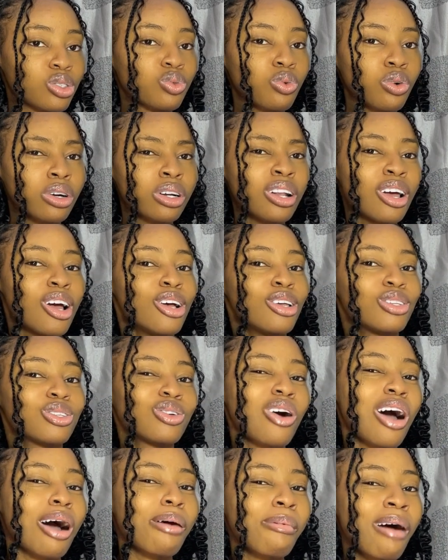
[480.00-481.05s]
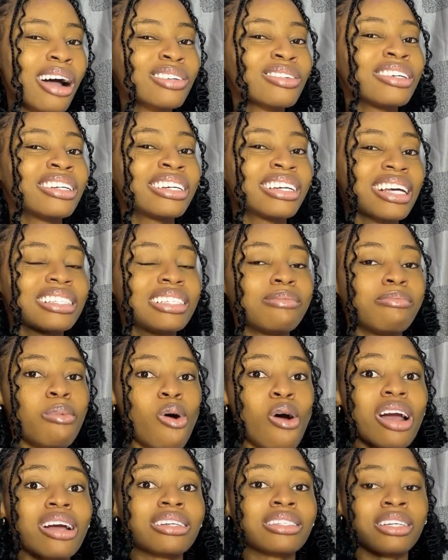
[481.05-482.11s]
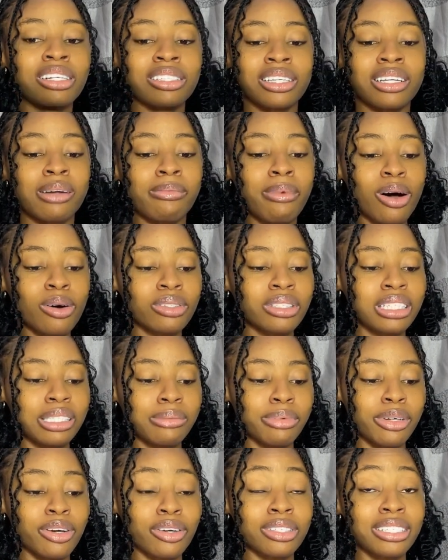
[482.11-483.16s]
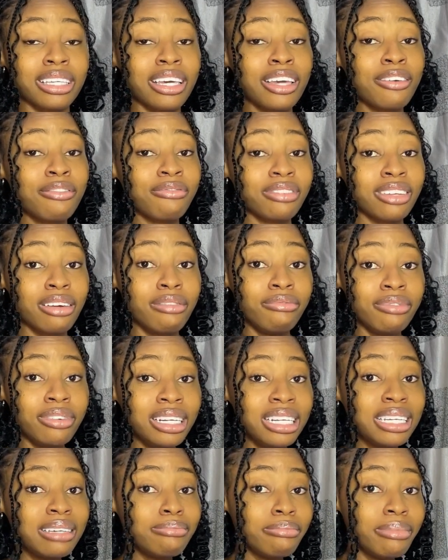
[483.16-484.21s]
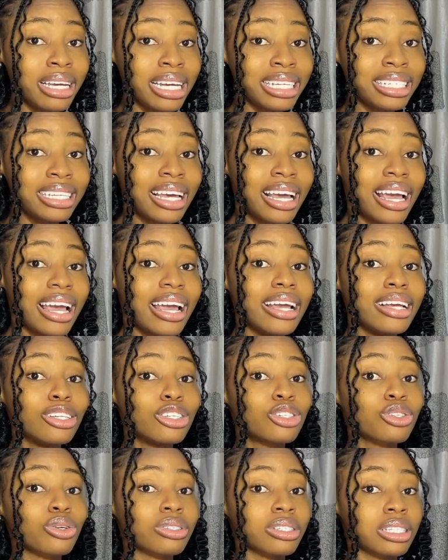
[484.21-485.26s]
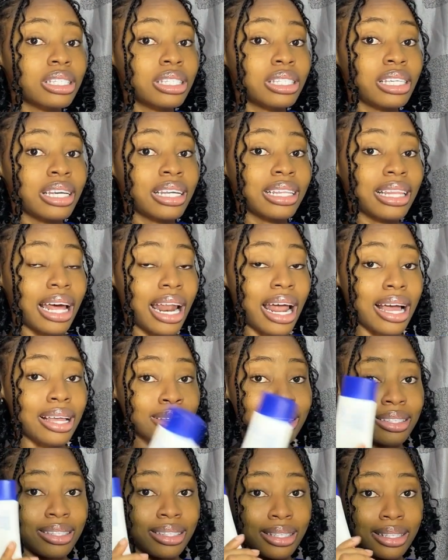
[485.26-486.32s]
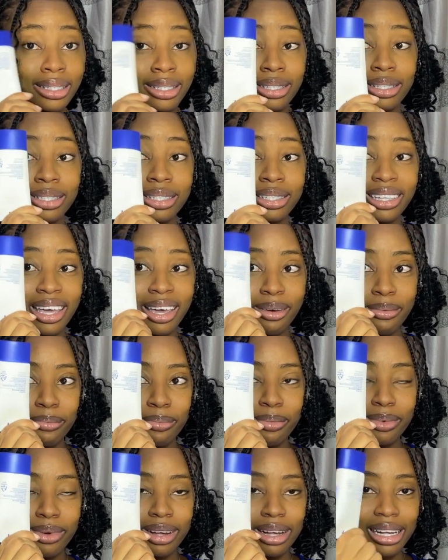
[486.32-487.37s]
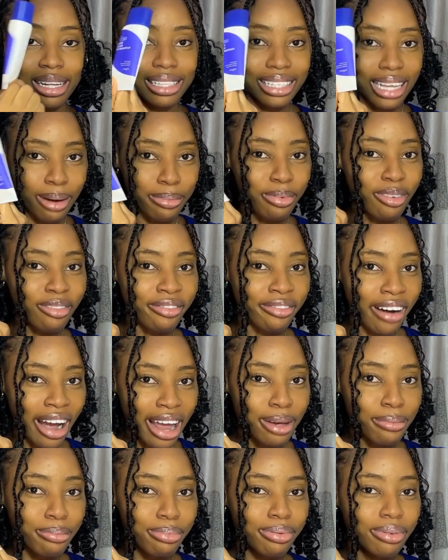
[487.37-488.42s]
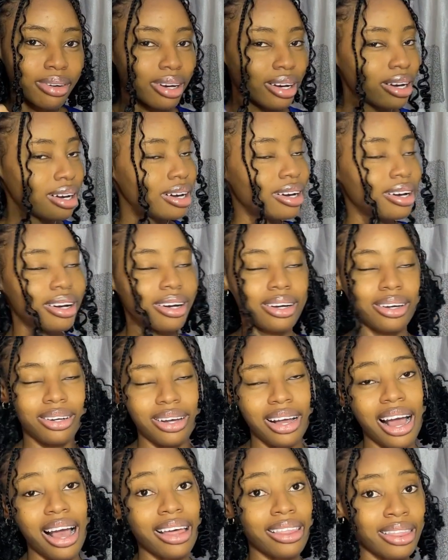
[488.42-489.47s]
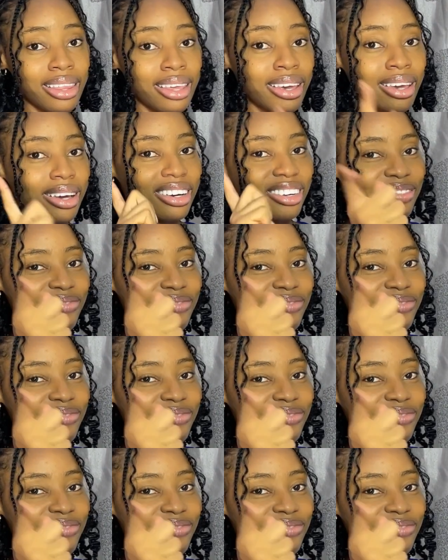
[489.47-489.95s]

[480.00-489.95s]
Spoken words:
one, so I'm actually getting more excited about it, because if they really made a sun stick that has this same type of vibe, I think